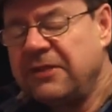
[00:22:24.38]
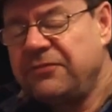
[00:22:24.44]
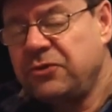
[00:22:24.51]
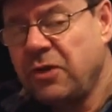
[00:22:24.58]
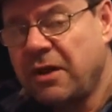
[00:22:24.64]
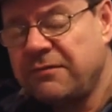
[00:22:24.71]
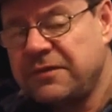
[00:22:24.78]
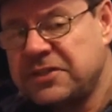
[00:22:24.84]
If
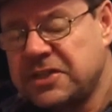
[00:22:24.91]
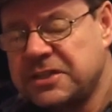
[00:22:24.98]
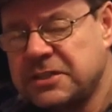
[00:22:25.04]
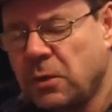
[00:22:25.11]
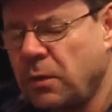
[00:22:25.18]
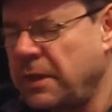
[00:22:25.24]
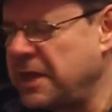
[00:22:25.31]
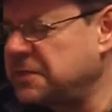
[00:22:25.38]
you are
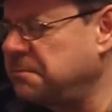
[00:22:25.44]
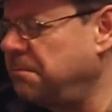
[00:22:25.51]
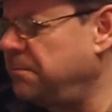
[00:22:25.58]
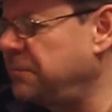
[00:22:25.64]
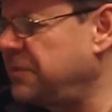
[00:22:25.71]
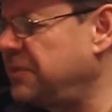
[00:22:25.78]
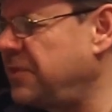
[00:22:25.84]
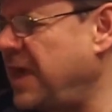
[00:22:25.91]
visiting, oh, that's,
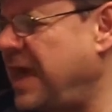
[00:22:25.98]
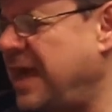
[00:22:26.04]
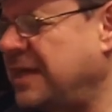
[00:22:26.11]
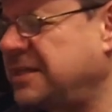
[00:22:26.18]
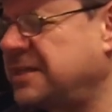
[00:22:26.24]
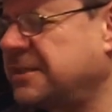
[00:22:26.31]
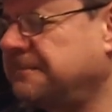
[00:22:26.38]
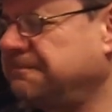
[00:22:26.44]

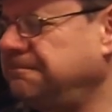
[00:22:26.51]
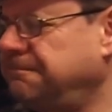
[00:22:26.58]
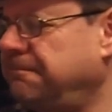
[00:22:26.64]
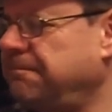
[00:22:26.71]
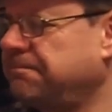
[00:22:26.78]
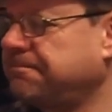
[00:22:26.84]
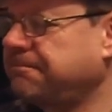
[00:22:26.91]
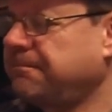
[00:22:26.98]
that
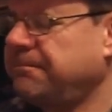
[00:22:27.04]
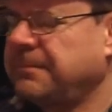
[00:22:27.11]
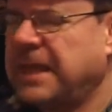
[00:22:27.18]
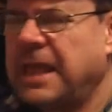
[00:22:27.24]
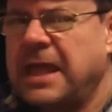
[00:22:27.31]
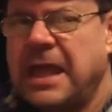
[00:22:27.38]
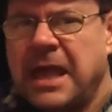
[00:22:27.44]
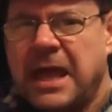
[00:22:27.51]

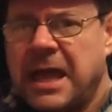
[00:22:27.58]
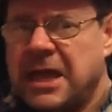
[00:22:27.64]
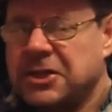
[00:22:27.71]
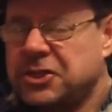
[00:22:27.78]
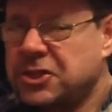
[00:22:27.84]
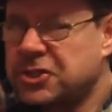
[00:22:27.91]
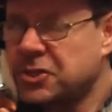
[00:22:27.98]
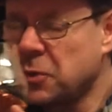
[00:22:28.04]

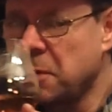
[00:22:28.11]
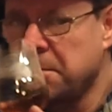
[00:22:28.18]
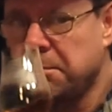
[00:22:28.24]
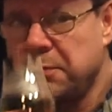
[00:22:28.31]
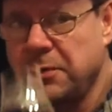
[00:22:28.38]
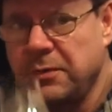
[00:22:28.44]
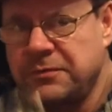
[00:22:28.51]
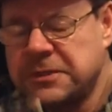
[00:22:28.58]
is so
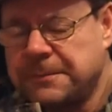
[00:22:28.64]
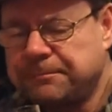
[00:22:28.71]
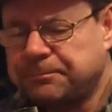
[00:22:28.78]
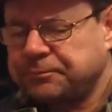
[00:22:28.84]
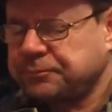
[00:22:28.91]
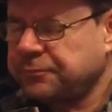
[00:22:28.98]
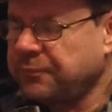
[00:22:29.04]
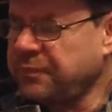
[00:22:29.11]
improved.
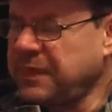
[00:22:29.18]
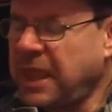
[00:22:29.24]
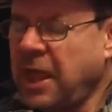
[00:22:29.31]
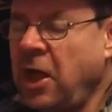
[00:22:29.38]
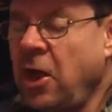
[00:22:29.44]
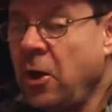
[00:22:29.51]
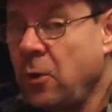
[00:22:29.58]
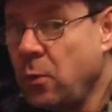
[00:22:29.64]

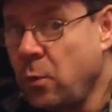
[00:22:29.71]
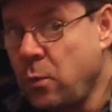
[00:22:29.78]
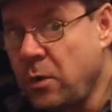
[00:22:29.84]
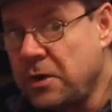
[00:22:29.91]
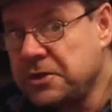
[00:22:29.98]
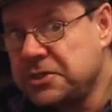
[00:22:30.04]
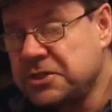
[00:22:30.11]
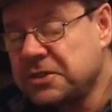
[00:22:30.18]

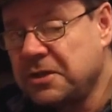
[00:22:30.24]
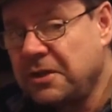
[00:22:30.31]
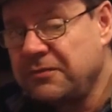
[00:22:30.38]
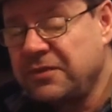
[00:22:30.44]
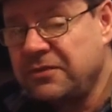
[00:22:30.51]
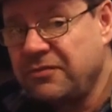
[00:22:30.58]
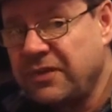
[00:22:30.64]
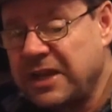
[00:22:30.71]
Word
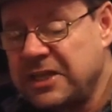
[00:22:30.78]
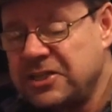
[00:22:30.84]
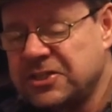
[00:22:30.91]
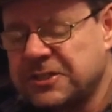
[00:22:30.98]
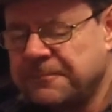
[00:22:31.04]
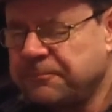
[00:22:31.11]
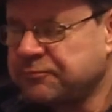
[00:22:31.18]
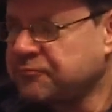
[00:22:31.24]
of
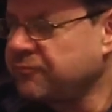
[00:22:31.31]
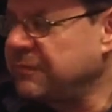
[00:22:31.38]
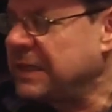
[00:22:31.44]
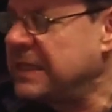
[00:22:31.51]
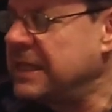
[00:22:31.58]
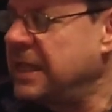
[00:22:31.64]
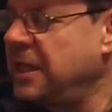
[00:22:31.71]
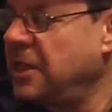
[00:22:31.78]
advice
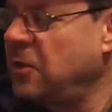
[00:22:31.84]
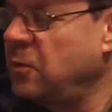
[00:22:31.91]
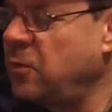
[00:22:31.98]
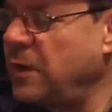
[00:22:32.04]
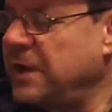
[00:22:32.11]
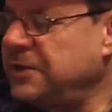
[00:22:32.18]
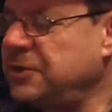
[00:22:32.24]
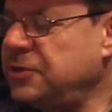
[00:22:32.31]

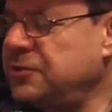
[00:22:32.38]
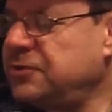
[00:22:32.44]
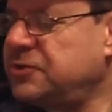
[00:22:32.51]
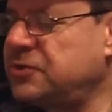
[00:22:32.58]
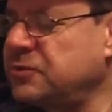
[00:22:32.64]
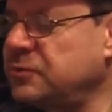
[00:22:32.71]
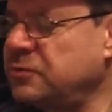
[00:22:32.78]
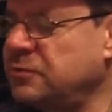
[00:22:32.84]
when you
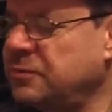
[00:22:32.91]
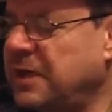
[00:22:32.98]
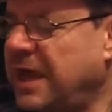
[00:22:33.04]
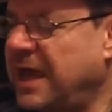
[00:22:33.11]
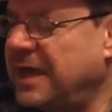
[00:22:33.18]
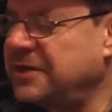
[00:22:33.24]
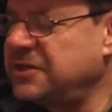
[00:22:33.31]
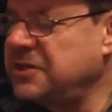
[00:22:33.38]
do
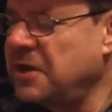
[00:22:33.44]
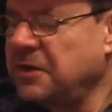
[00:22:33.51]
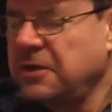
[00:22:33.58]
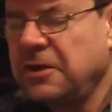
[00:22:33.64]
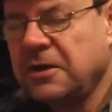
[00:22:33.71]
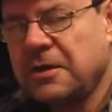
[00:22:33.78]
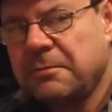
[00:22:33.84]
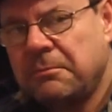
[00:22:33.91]
add
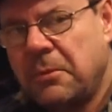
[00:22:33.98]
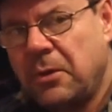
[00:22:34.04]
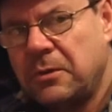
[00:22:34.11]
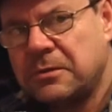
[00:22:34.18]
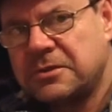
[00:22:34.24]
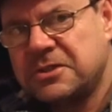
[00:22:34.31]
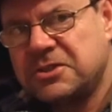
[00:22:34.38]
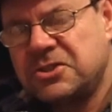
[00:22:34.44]
younger
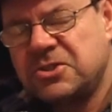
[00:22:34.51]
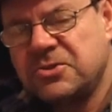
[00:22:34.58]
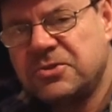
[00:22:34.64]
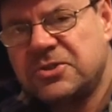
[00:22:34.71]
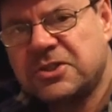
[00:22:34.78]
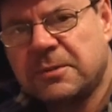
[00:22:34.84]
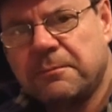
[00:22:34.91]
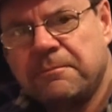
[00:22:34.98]
malt to
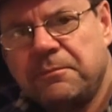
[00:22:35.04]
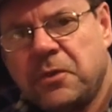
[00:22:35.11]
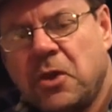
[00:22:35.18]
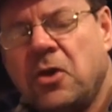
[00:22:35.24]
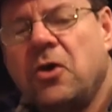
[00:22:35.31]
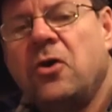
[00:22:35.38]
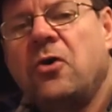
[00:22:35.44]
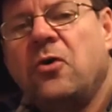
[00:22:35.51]
some
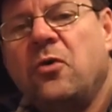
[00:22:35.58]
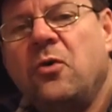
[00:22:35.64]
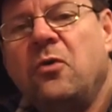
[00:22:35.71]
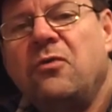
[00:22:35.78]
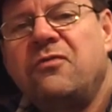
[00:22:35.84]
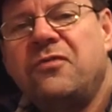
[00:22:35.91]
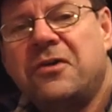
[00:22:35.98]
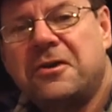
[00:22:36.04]

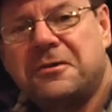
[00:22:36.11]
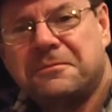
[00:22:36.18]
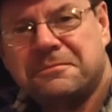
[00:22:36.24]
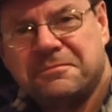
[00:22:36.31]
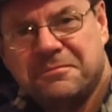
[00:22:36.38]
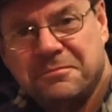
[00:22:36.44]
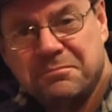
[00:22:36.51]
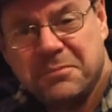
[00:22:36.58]
over
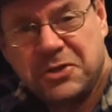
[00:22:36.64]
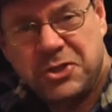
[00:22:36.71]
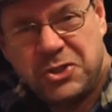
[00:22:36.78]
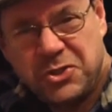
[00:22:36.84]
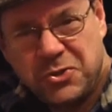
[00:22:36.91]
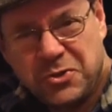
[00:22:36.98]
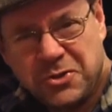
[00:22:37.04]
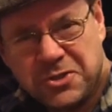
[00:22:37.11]

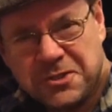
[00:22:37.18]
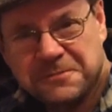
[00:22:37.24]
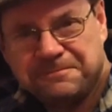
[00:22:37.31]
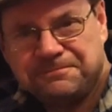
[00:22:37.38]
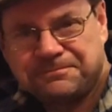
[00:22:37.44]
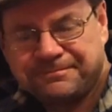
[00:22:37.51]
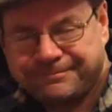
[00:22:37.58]
matured